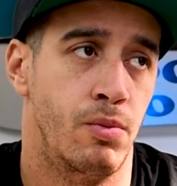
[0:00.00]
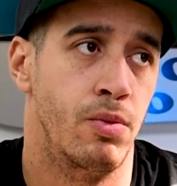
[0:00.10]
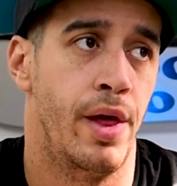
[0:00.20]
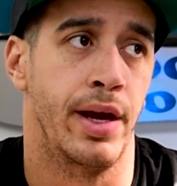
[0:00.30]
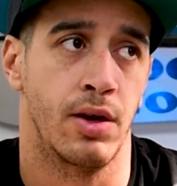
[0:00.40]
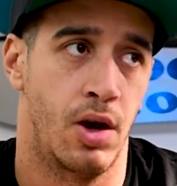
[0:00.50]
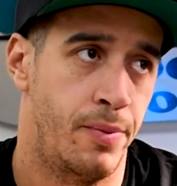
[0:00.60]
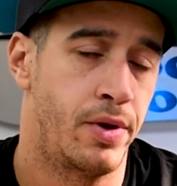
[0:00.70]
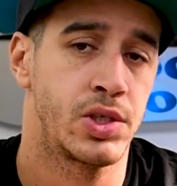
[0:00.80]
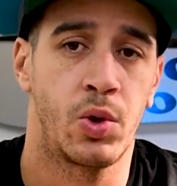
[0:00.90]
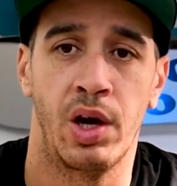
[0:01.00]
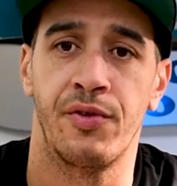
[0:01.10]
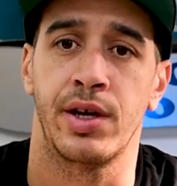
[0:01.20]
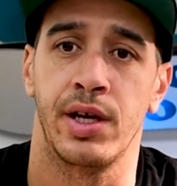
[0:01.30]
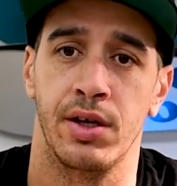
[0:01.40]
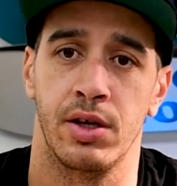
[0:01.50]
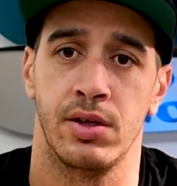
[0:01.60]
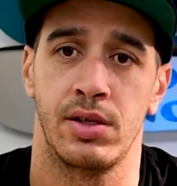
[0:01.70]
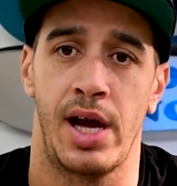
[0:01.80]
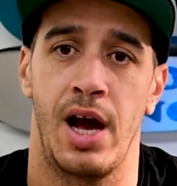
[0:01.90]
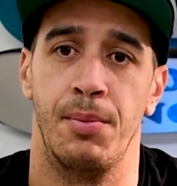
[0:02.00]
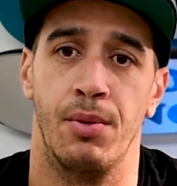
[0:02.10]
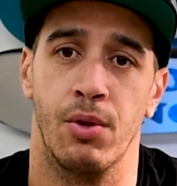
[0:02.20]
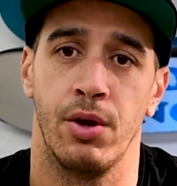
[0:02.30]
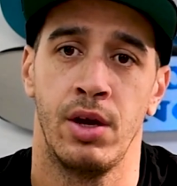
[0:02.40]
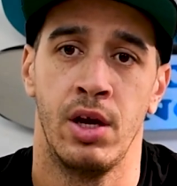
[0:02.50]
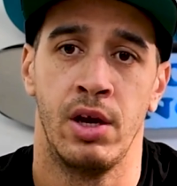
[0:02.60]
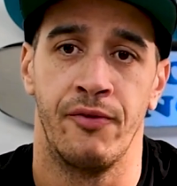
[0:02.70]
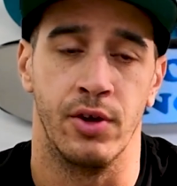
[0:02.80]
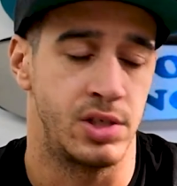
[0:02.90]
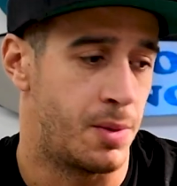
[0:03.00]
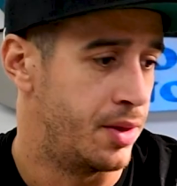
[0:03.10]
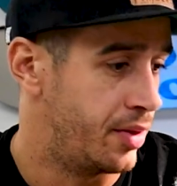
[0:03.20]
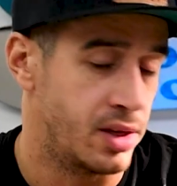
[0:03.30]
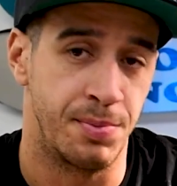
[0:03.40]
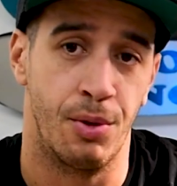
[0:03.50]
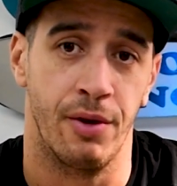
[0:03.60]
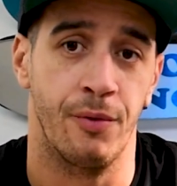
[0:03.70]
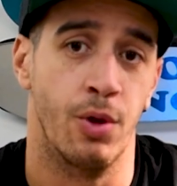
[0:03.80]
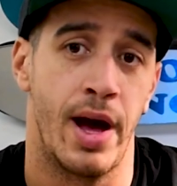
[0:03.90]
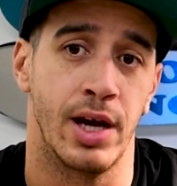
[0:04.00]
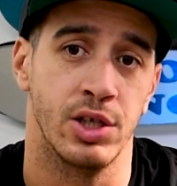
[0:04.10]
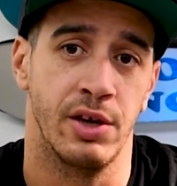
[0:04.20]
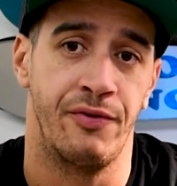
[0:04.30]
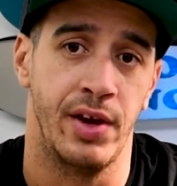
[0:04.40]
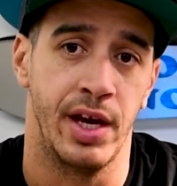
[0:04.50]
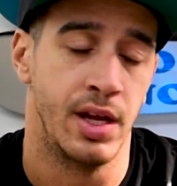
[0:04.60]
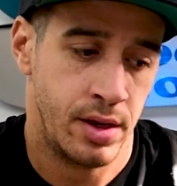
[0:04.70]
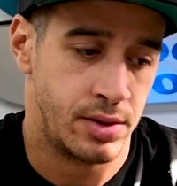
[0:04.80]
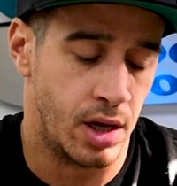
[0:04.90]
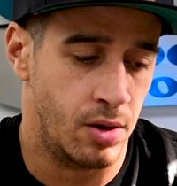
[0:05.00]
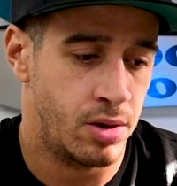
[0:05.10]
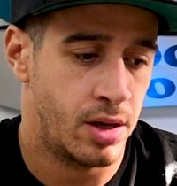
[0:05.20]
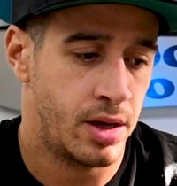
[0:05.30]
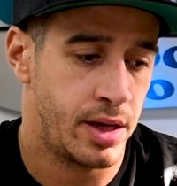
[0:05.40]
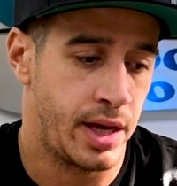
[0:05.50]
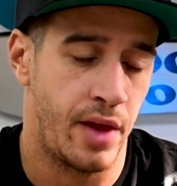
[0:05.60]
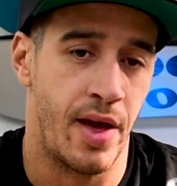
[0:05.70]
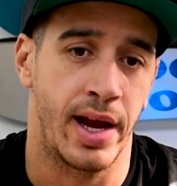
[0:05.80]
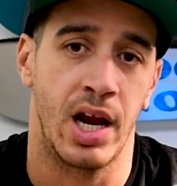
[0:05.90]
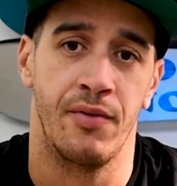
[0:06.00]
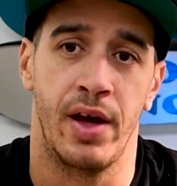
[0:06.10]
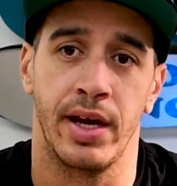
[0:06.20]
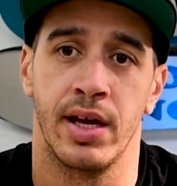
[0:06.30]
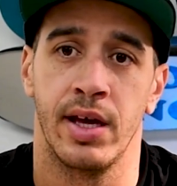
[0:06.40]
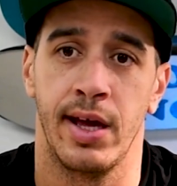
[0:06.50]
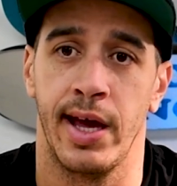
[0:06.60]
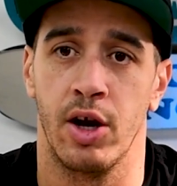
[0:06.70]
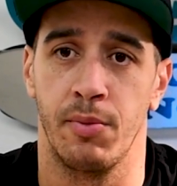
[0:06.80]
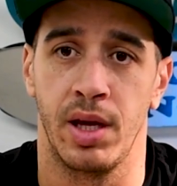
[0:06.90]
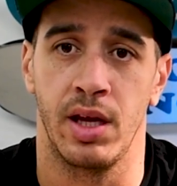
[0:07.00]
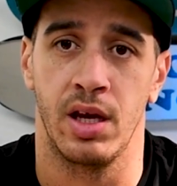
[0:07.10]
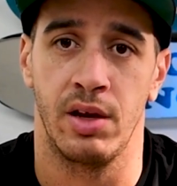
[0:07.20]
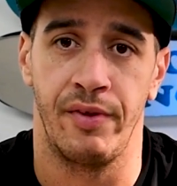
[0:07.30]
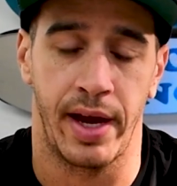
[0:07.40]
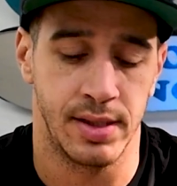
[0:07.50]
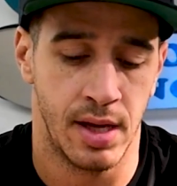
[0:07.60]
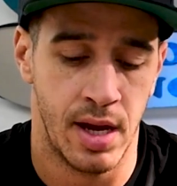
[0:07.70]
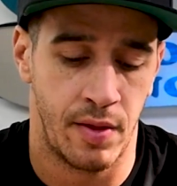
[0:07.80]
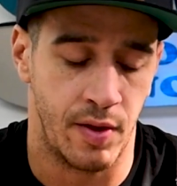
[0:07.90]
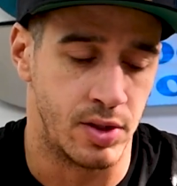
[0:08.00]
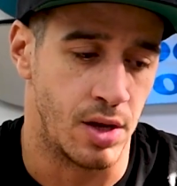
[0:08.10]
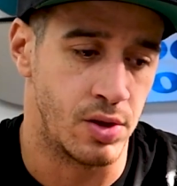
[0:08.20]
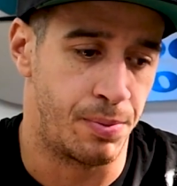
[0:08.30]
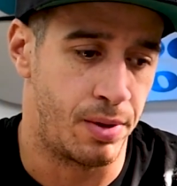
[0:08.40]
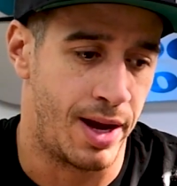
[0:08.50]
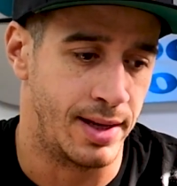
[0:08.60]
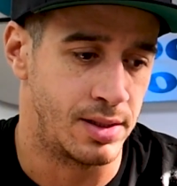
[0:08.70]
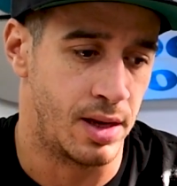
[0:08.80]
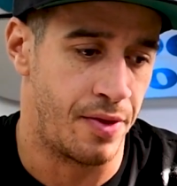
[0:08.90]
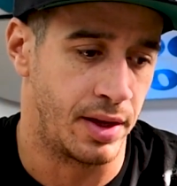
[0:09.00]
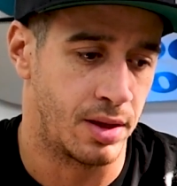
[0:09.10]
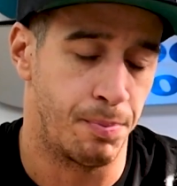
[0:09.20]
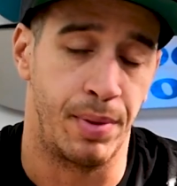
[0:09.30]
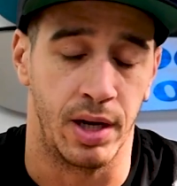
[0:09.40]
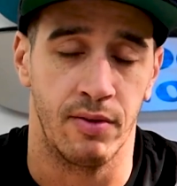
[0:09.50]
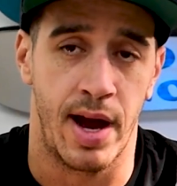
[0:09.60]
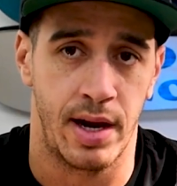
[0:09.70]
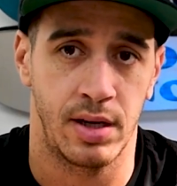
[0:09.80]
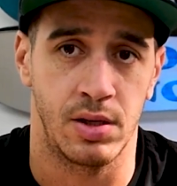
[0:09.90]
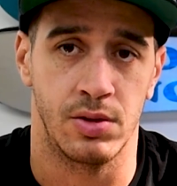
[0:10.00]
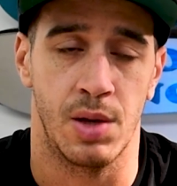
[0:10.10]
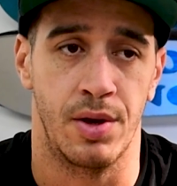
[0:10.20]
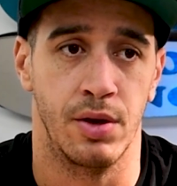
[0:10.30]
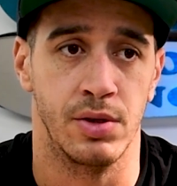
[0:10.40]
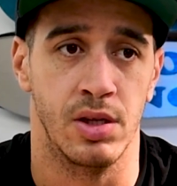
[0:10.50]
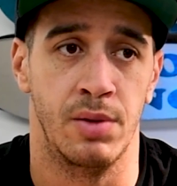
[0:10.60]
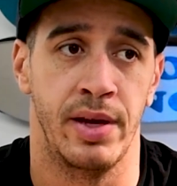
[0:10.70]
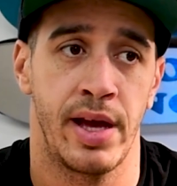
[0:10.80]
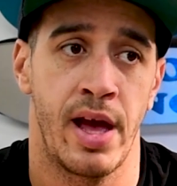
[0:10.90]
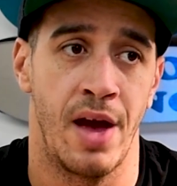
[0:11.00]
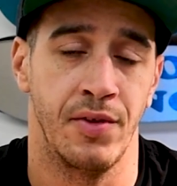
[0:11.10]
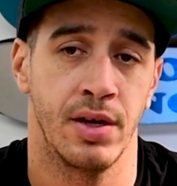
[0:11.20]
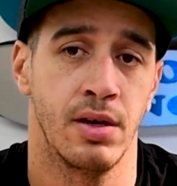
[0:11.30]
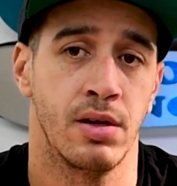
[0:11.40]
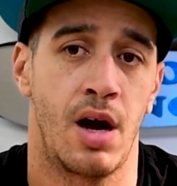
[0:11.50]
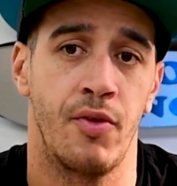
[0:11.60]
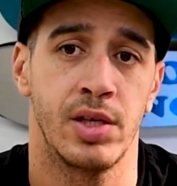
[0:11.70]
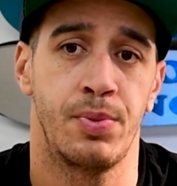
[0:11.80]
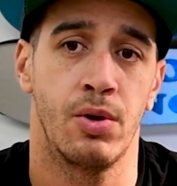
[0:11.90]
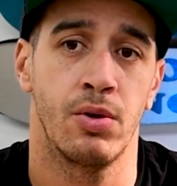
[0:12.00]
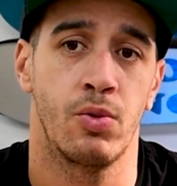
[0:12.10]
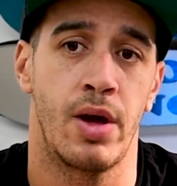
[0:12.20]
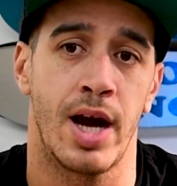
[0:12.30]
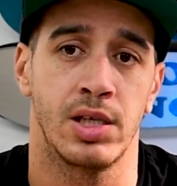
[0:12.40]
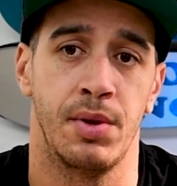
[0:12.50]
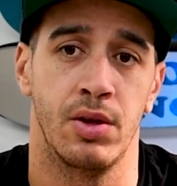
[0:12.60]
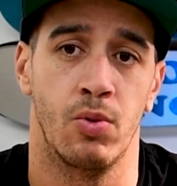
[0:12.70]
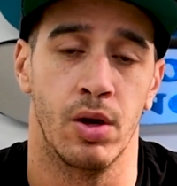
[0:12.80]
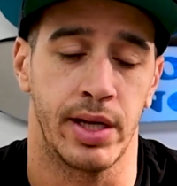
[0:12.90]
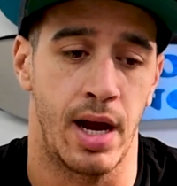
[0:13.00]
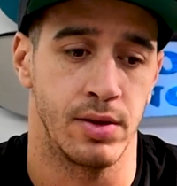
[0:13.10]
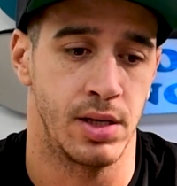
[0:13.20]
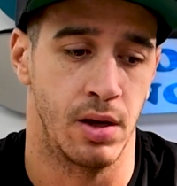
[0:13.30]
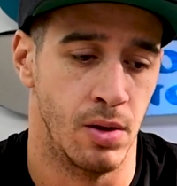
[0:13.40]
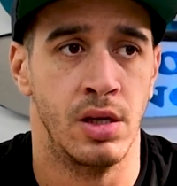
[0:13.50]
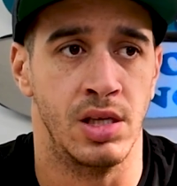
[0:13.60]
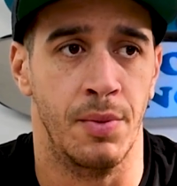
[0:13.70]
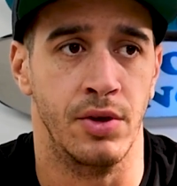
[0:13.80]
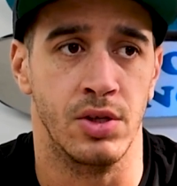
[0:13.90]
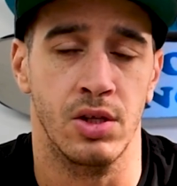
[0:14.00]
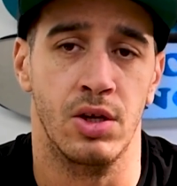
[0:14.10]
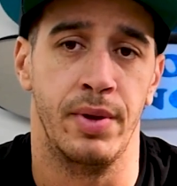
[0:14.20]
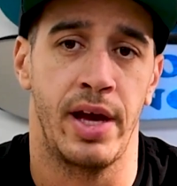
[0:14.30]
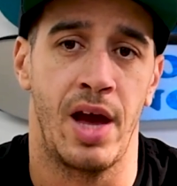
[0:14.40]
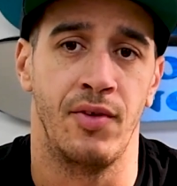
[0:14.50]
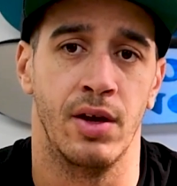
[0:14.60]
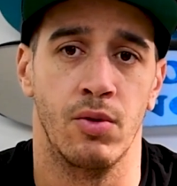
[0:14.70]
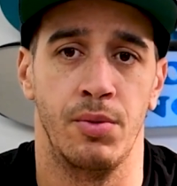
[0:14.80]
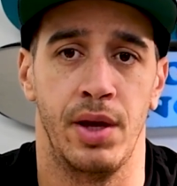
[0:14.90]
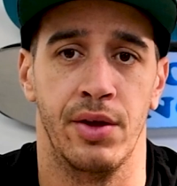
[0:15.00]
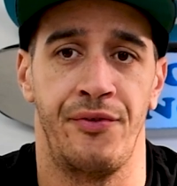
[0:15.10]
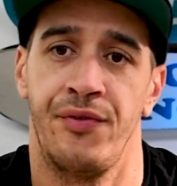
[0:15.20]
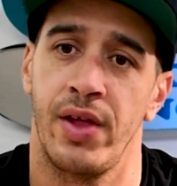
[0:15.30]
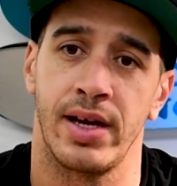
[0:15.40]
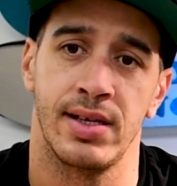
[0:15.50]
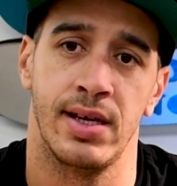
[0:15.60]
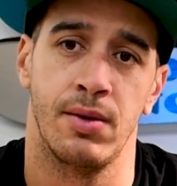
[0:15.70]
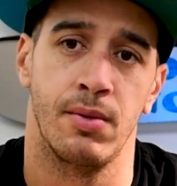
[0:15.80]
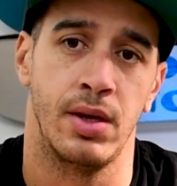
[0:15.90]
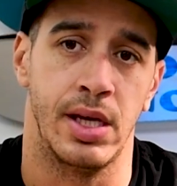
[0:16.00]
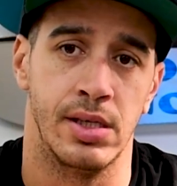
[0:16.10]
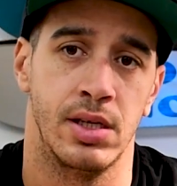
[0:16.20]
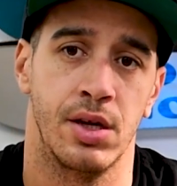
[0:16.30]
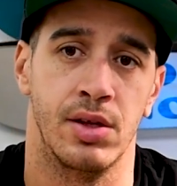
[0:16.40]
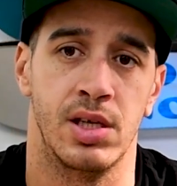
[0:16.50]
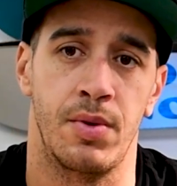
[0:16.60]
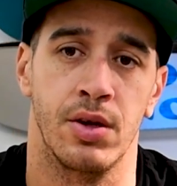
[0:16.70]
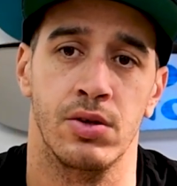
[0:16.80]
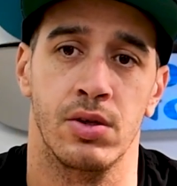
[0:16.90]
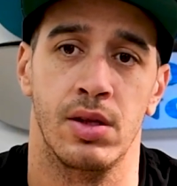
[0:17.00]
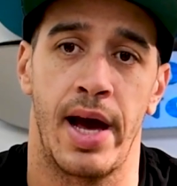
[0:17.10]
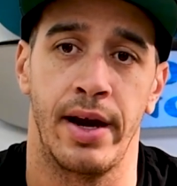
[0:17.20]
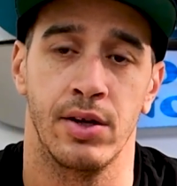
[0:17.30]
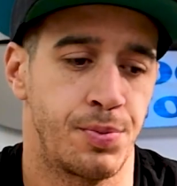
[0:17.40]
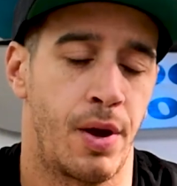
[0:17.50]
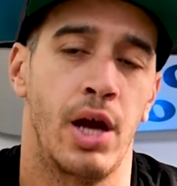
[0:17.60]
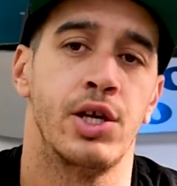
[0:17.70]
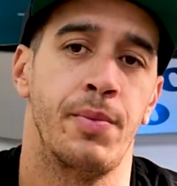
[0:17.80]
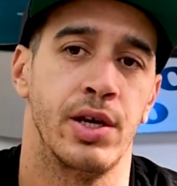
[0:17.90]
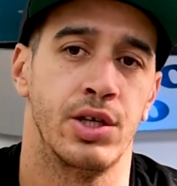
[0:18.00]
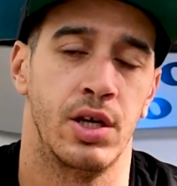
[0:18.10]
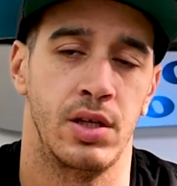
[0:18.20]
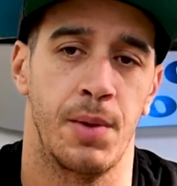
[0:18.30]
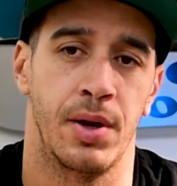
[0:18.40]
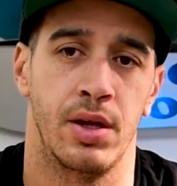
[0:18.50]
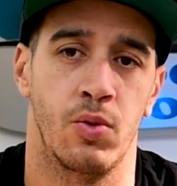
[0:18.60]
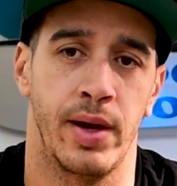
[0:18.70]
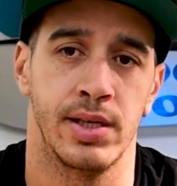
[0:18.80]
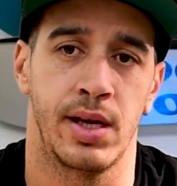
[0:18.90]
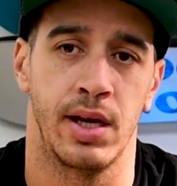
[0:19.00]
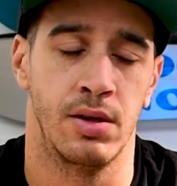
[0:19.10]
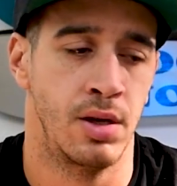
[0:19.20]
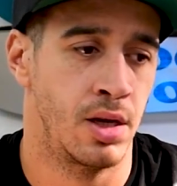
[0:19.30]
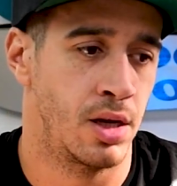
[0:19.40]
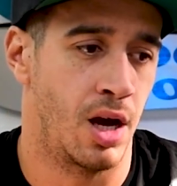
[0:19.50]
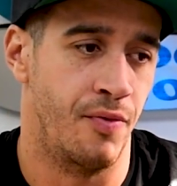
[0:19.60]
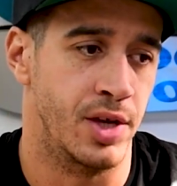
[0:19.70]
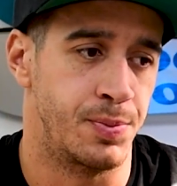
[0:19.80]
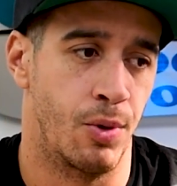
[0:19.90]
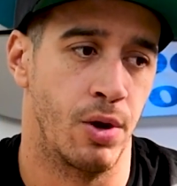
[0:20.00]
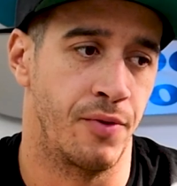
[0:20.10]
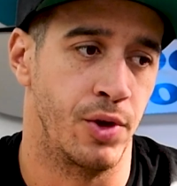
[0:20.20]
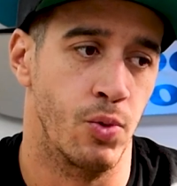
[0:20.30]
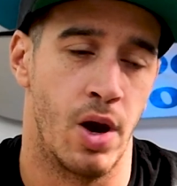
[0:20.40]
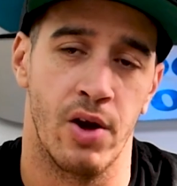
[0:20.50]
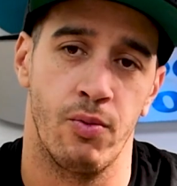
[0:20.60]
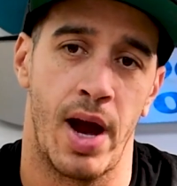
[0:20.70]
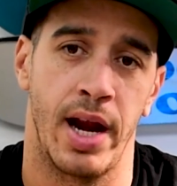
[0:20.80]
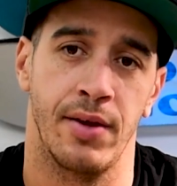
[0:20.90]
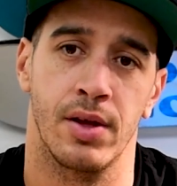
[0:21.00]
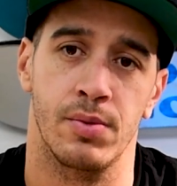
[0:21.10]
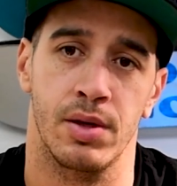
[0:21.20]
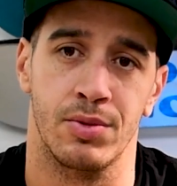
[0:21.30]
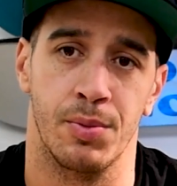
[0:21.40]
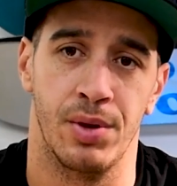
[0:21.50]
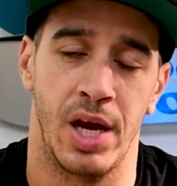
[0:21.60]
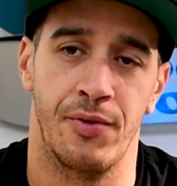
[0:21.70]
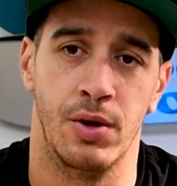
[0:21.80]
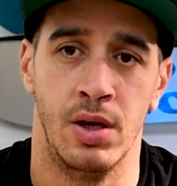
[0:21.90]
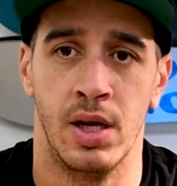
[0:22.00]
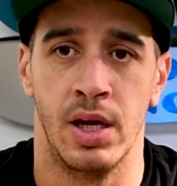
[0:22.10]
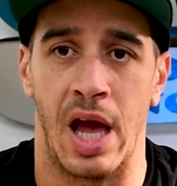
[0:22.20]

like almost quiver killer style board for someone that this board will actually fit. So in that kind of like intermediate advance, this also applies to, I think, the bigger rider. So someone who's a little bit heavier on this board will actually be able to work out. So someone who's a little bit heavier will be able to flex it easier than someone who's lighter. Probably try to make sure you're on the upper end of the weight scale of this board if you want to ride it a little bit more playful.